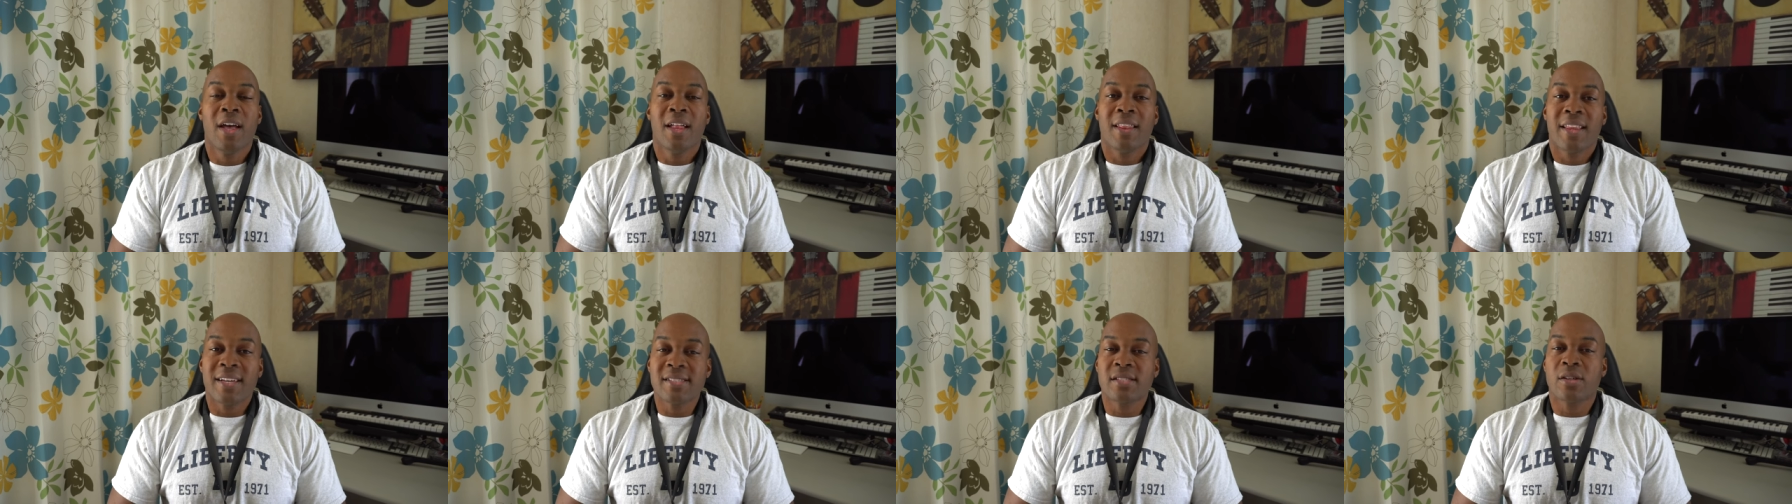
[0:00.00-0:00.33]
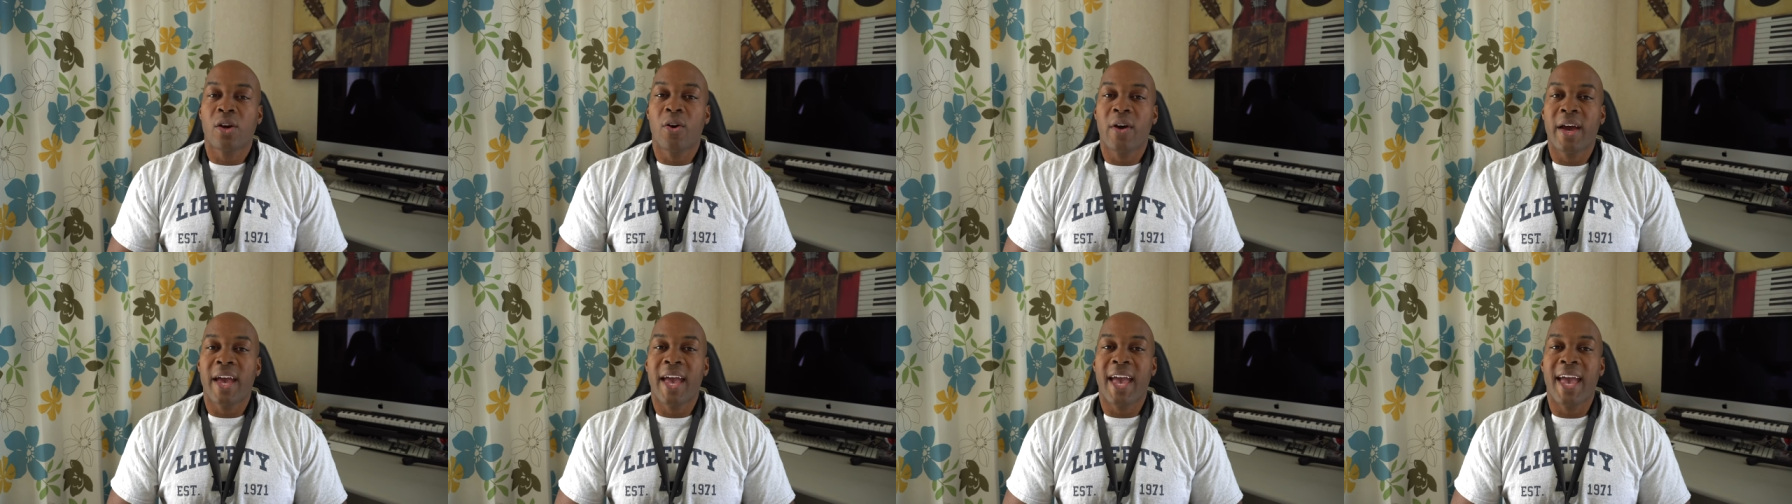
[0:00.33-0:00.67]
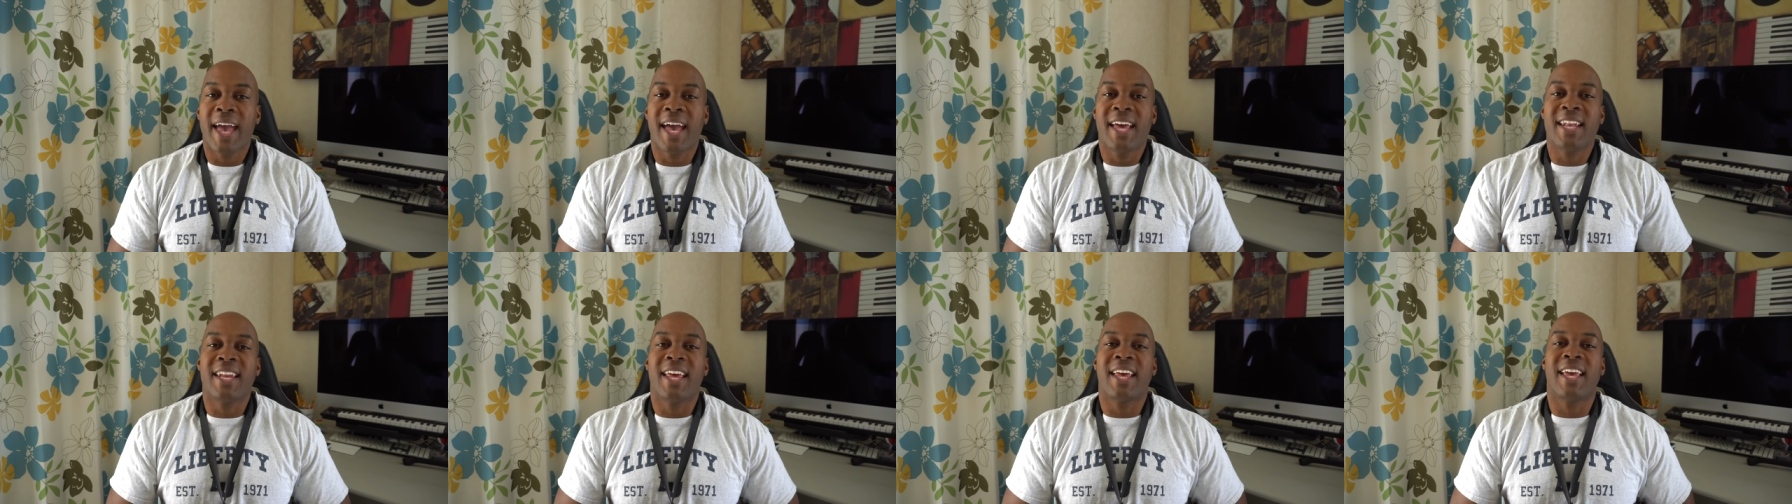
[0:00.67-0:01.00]
let's go
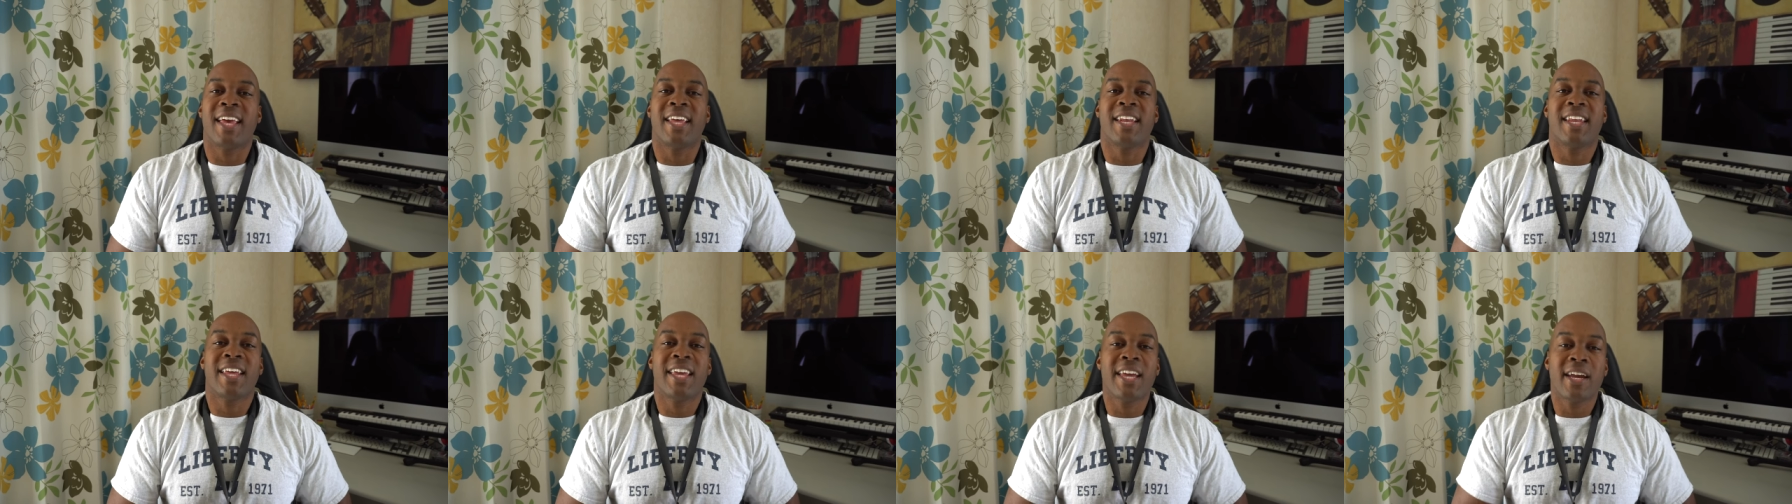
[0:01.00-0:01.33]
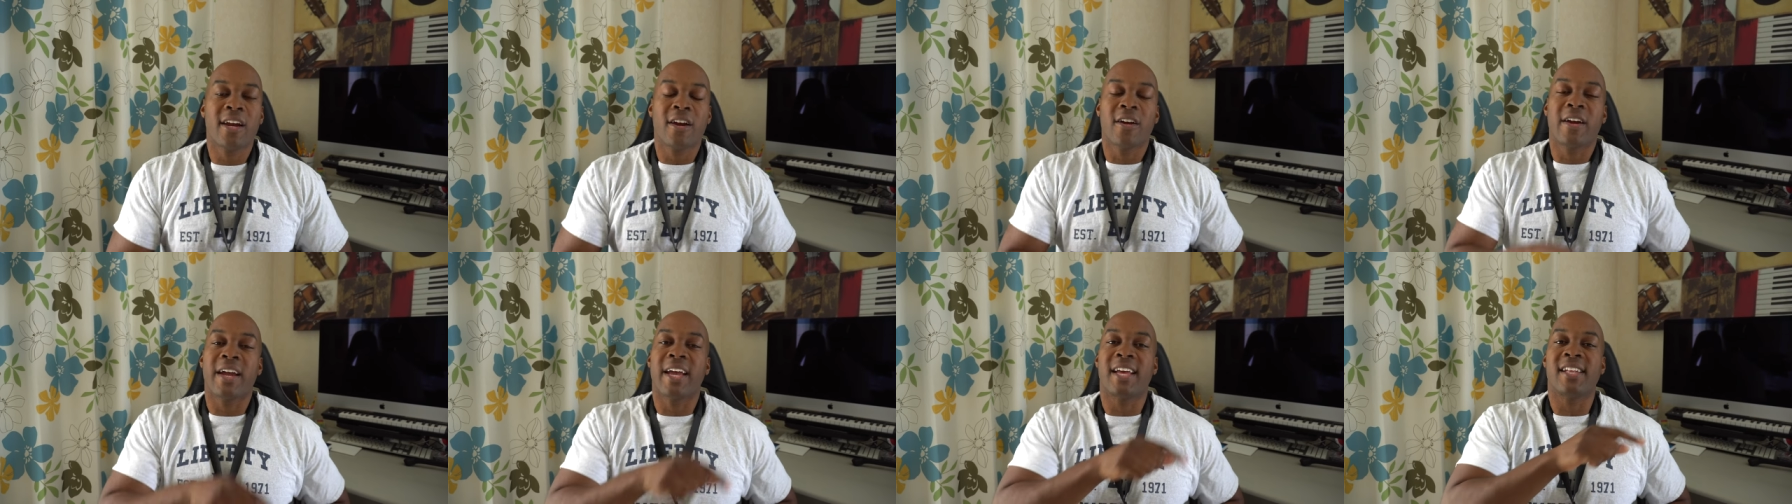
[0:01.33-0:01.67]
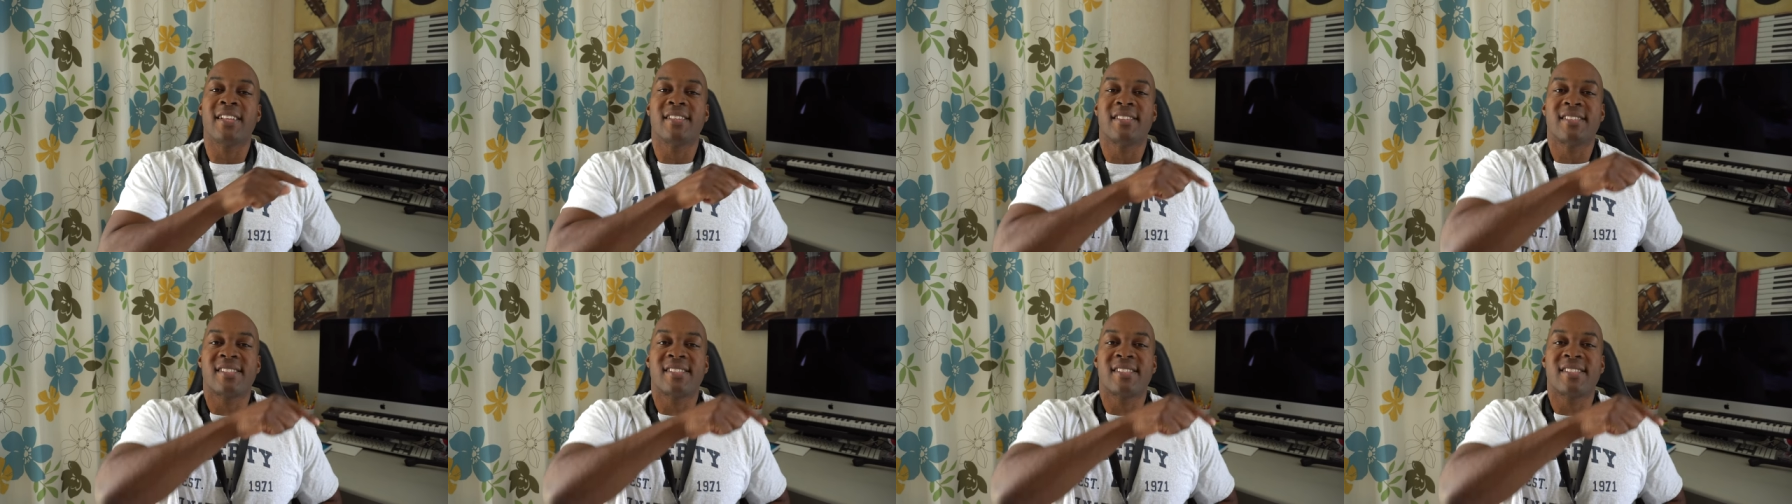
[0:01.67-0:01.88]
ahead and here and